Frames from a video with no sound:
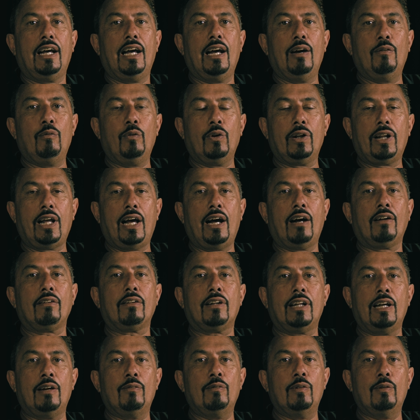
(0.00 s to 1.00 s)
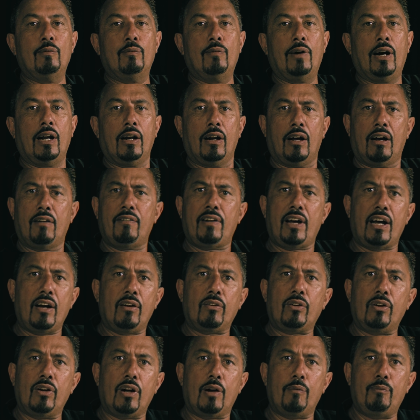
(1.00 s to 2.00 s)
And without them in my life, how
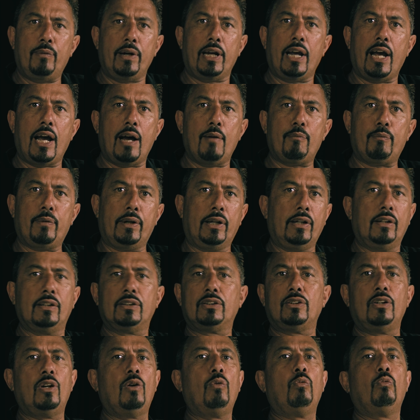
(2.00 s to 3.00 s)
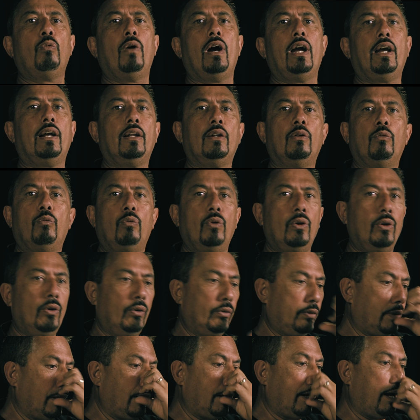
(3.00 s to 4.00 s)
could I be happy? There's no way in the
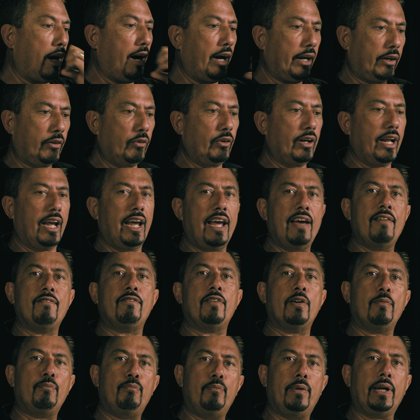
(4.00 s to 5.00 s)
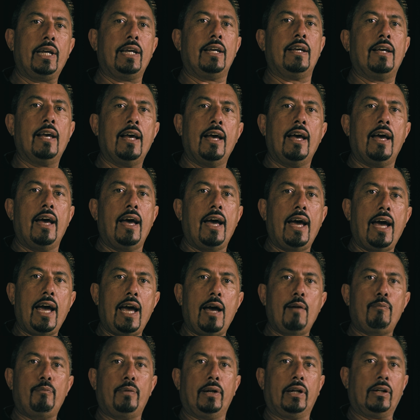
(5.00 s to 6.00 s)
world that I could ever be
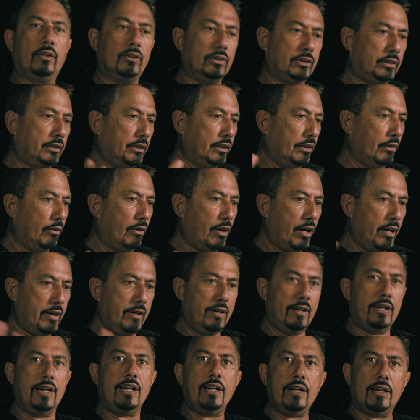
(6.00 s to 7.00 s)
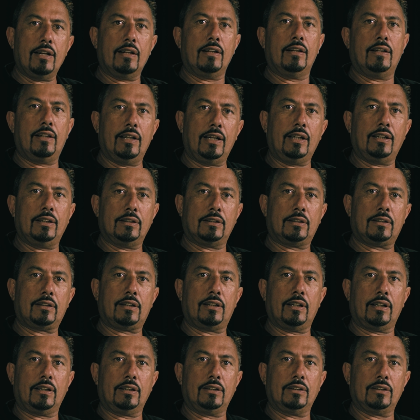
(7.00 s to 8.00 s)
happy because, I needed these
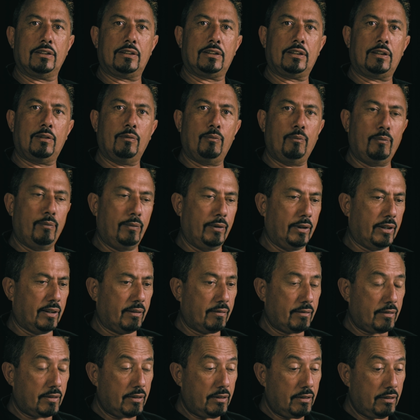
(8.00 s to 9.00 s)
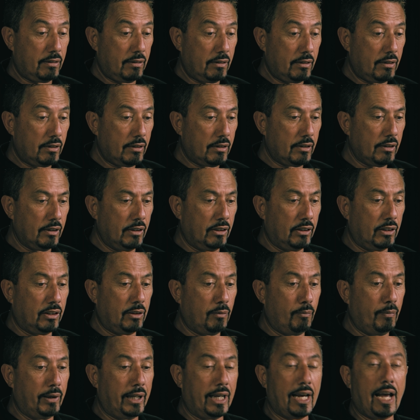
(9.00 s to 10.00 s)
things
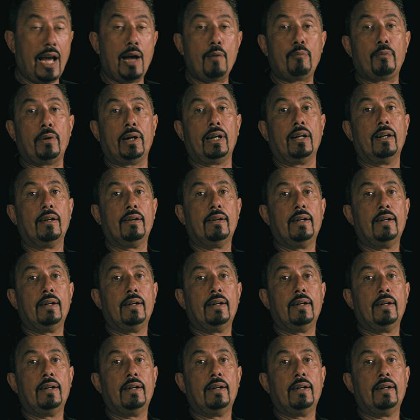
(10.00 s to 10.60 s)
to be happy.